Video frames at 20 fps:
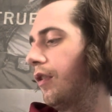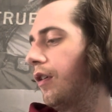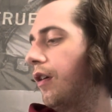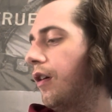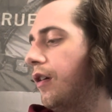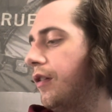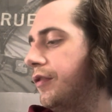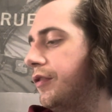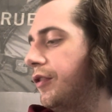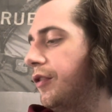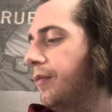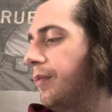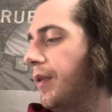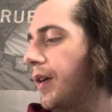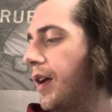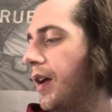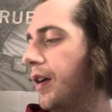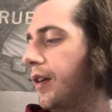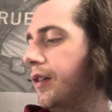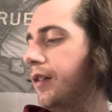Haunter
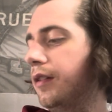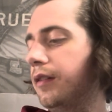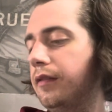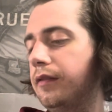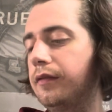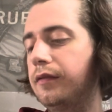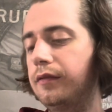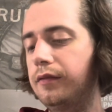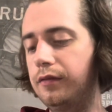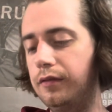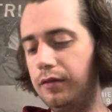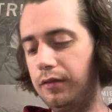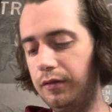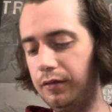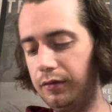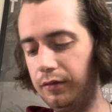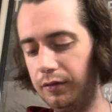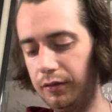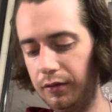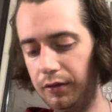pack.
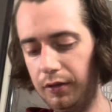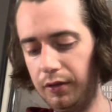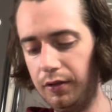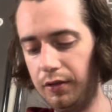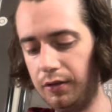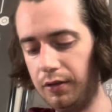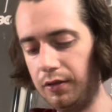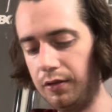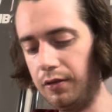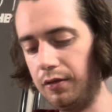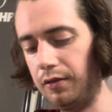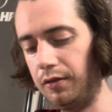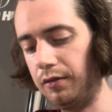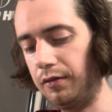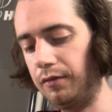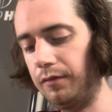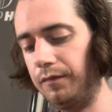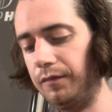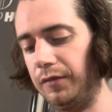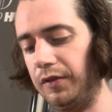
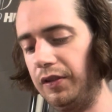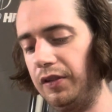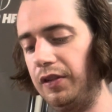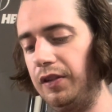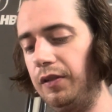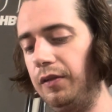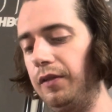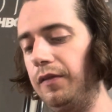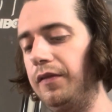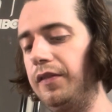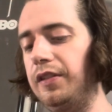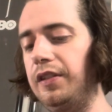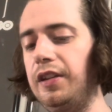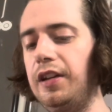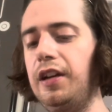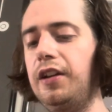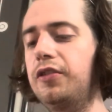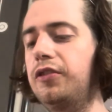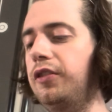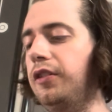Let's see if it's
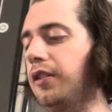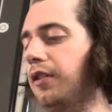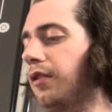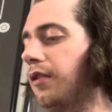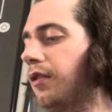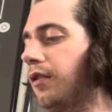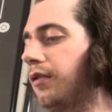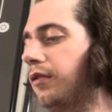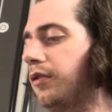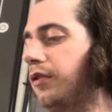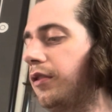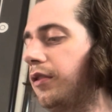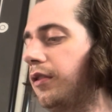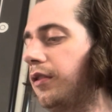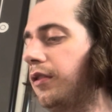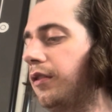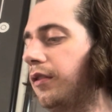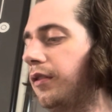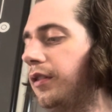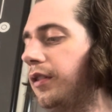actually a
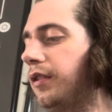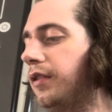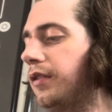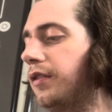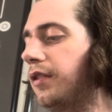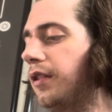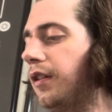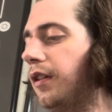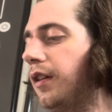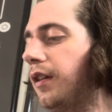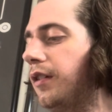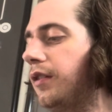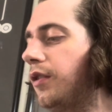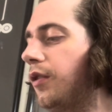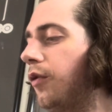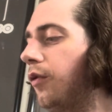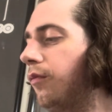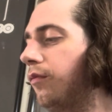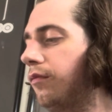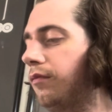Haunter on the inside.
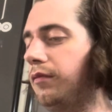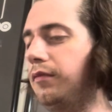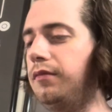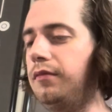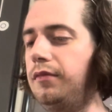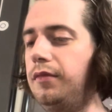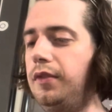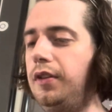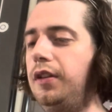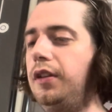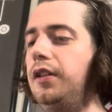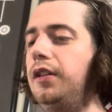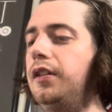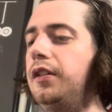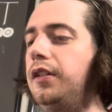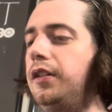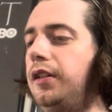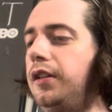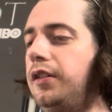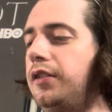Nope,
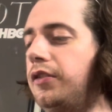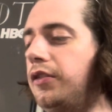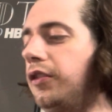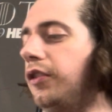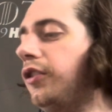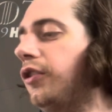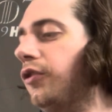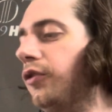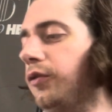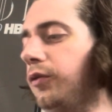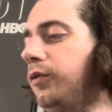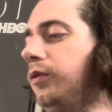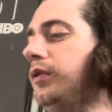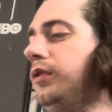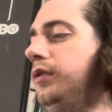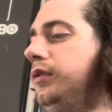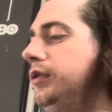it's a goo.